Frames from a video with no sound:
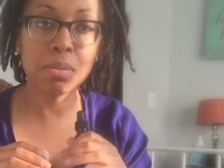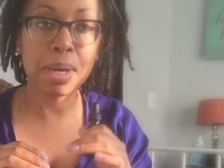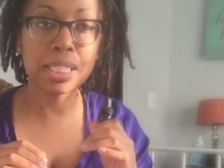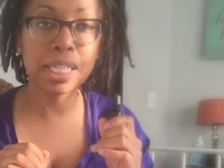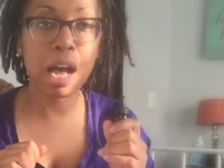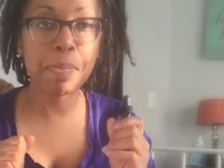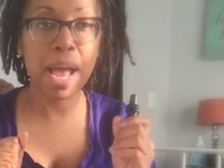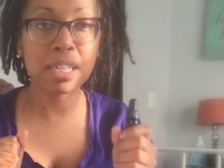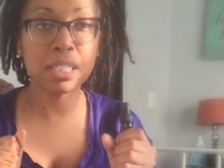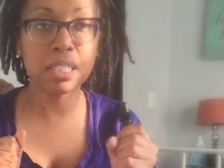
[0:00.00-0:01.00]
so my scalp
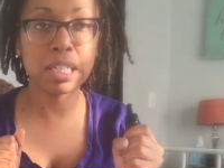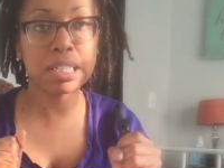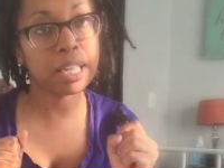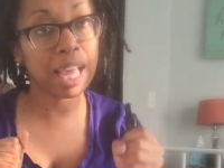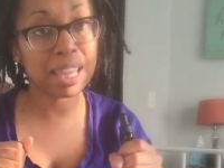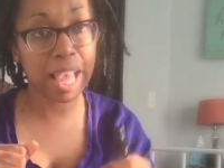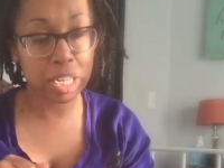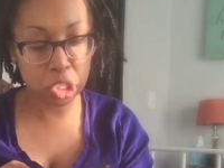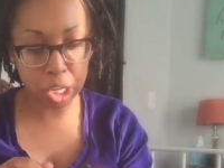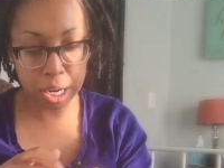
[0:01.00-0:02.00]
actually doesn't get
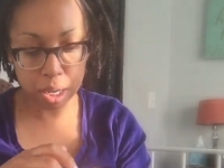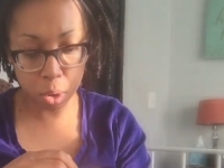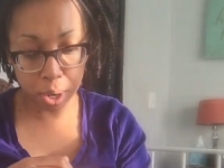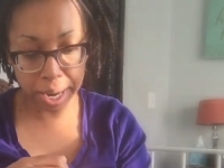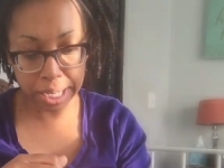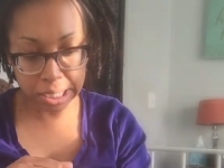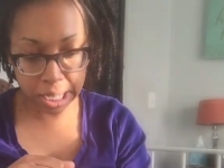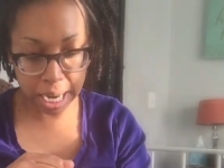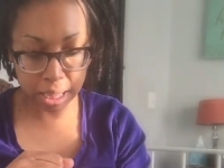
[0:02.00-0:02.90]
that dirty or itchy,